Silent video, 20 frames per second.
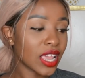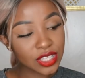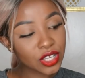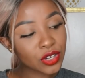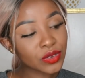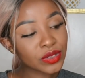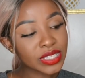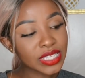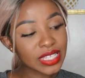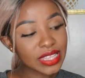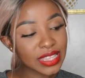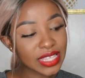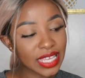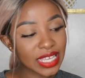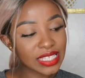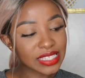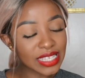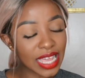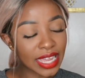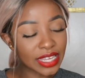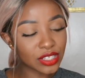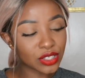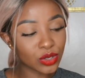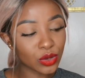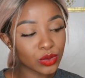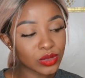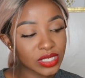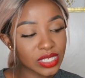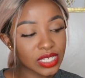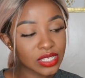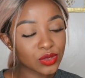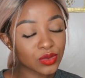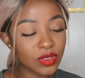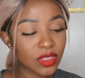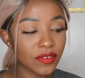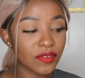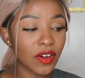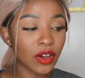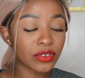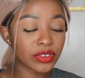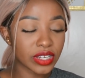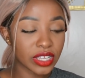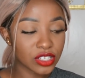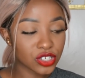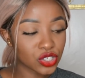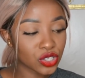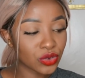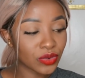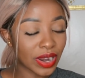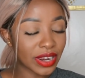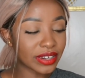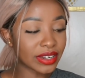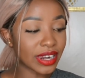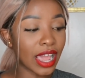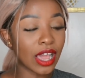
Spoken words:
The only things I noticed with the foundation right